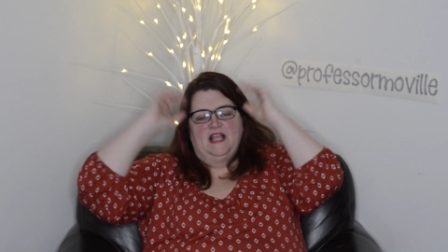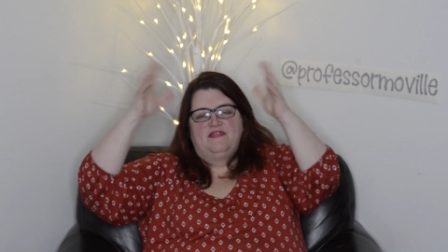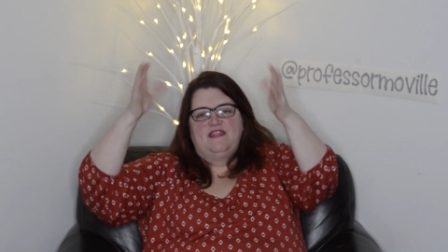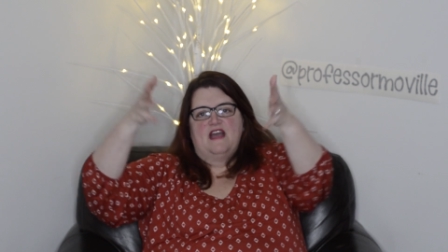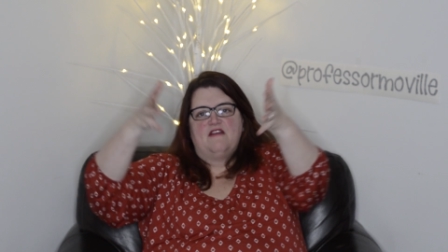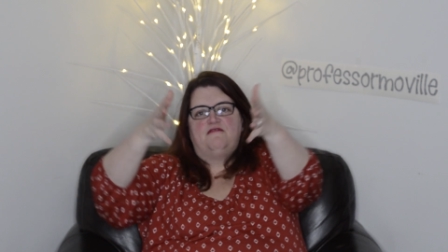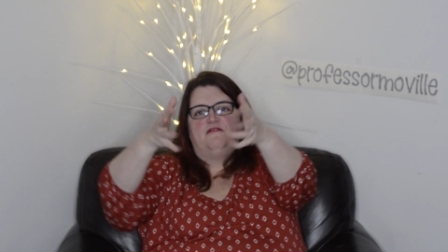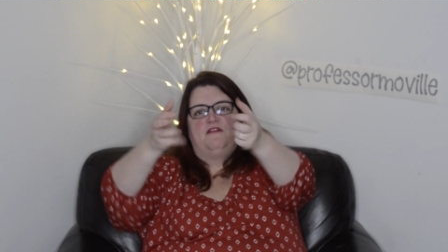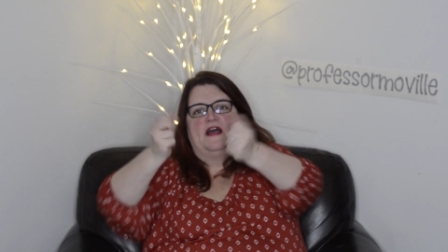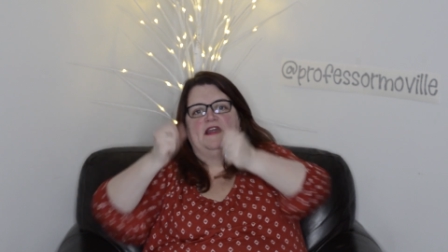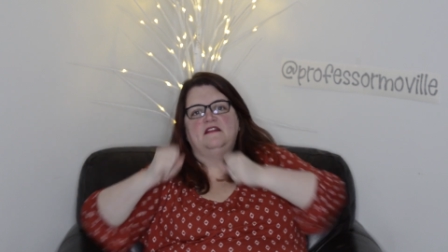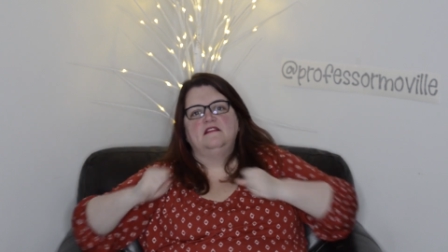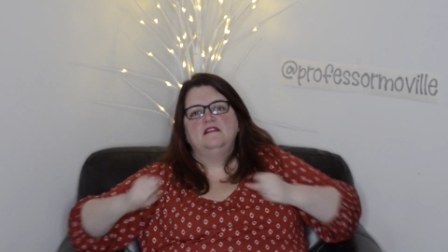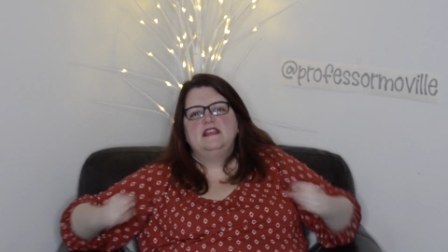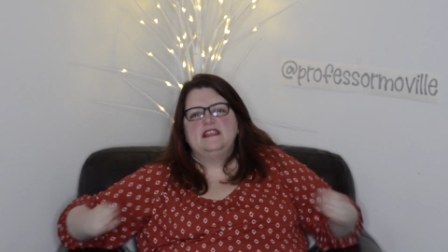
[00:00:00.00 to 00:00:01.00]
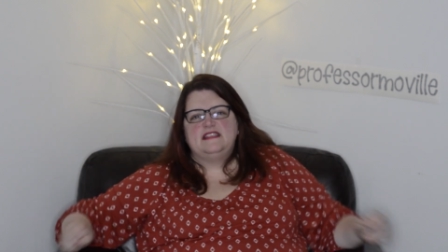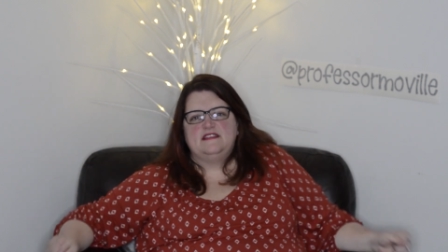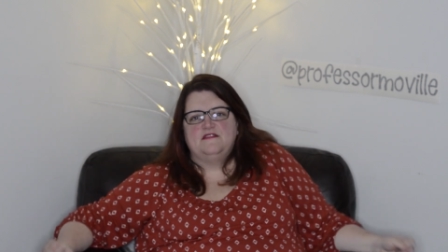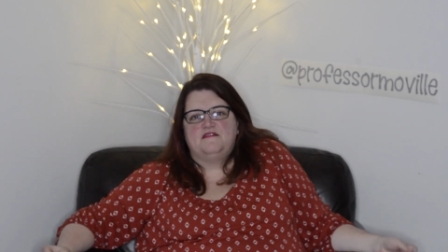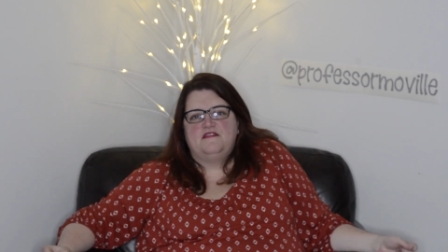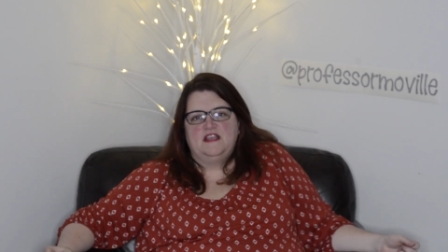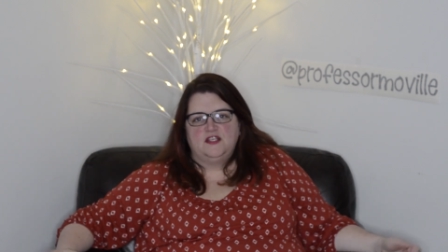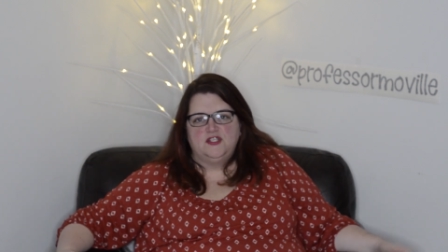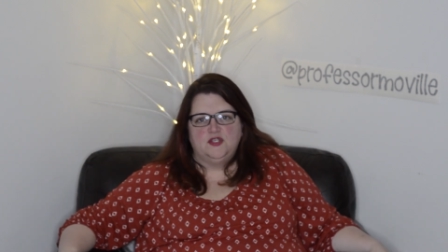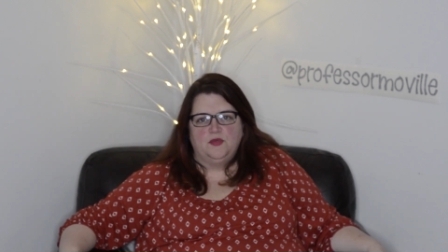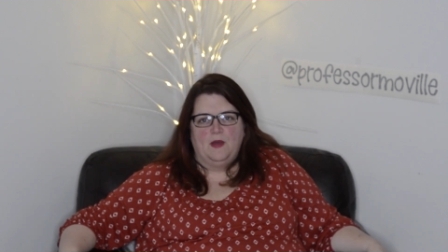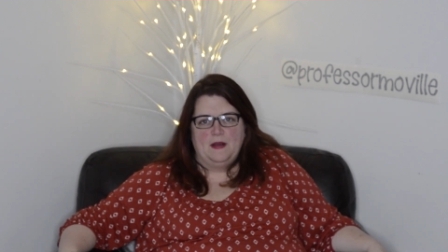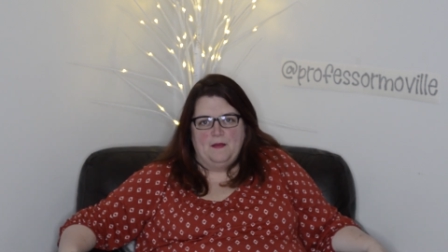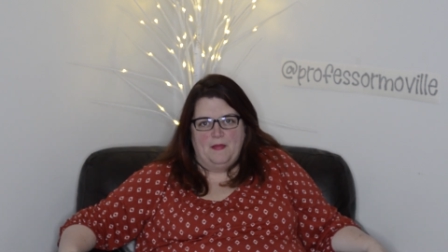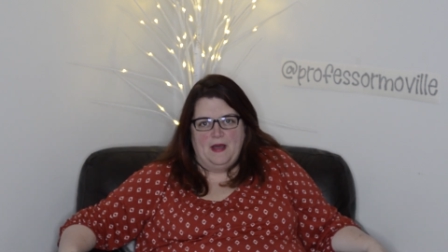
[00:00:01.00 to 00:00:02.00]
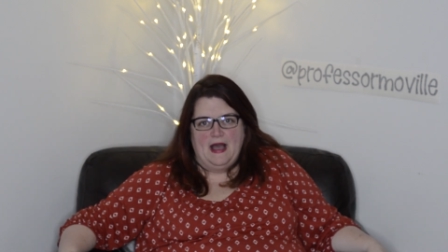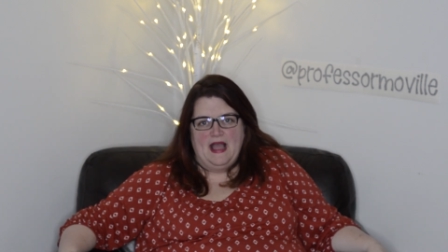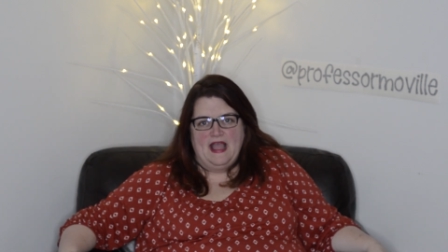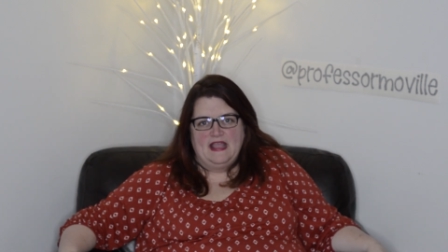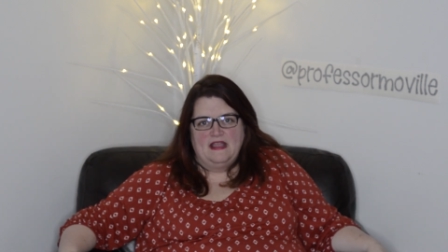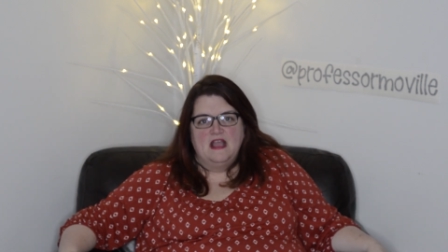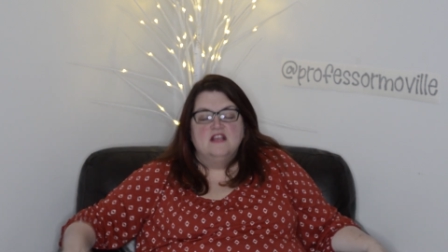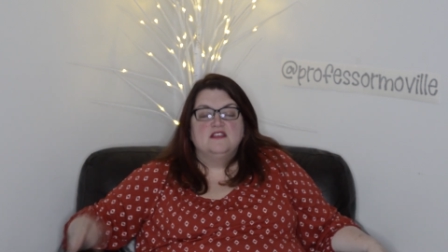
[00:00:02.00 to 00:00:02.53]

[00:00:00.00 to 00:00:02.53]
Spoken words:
that final list of things you want to buy.